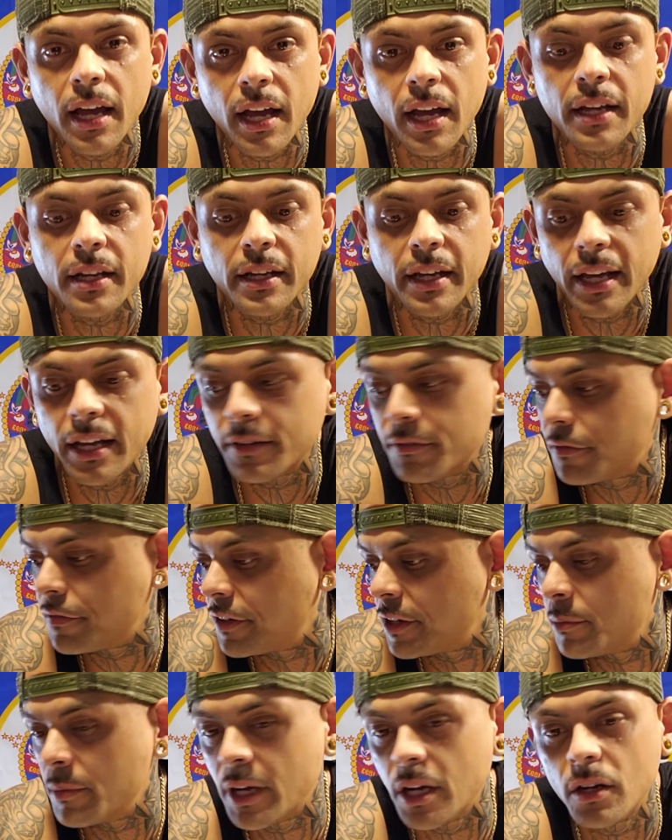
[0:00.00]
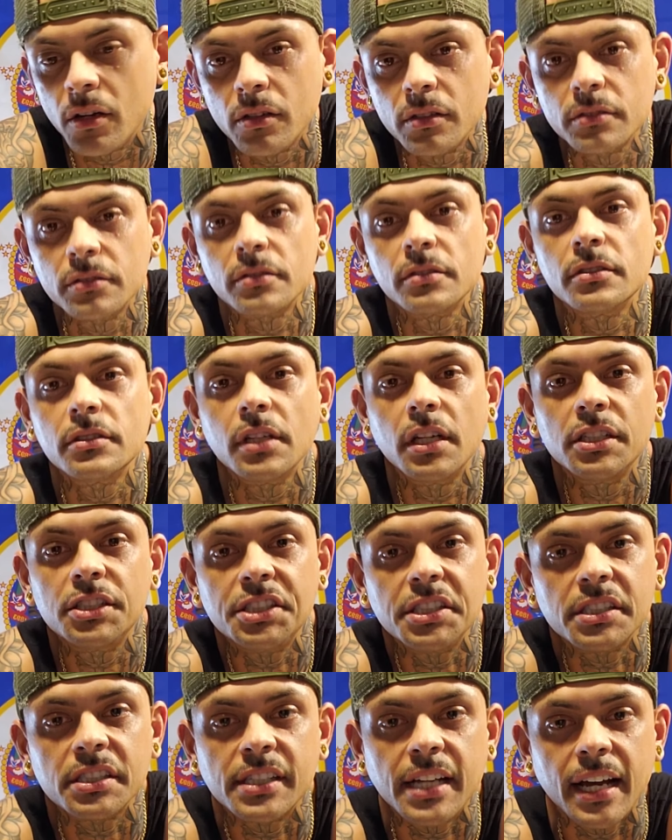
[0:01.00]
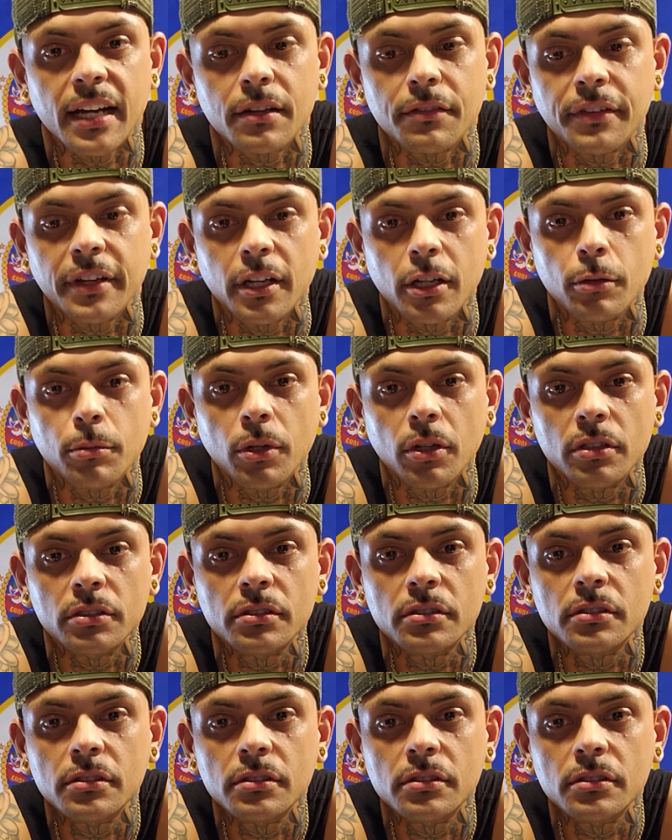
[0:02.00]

and again, female. She is not available.